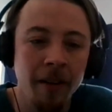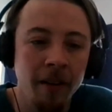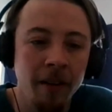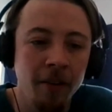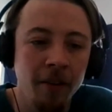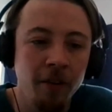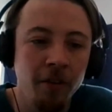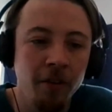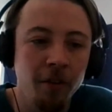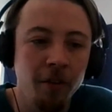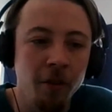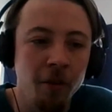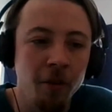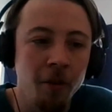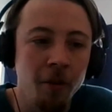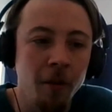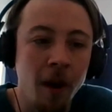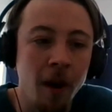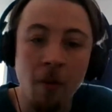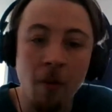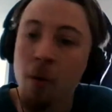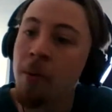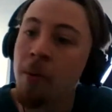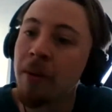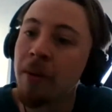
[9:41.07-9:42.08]
So,
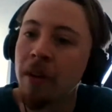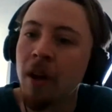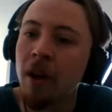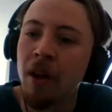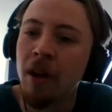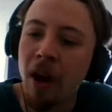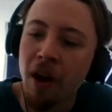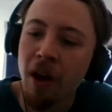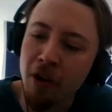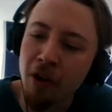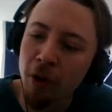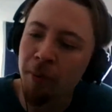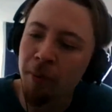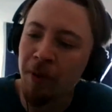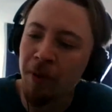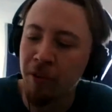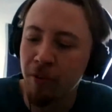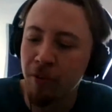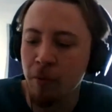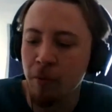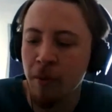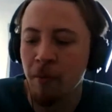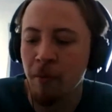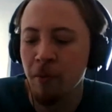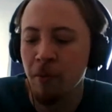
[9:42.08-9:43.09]
and we went. Another place
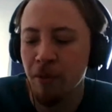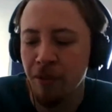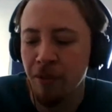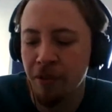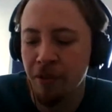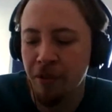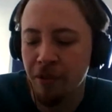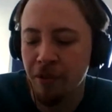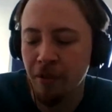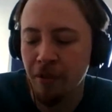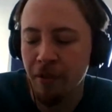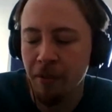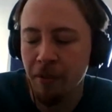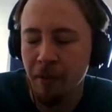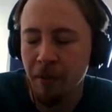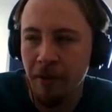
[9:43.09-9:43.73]
we went was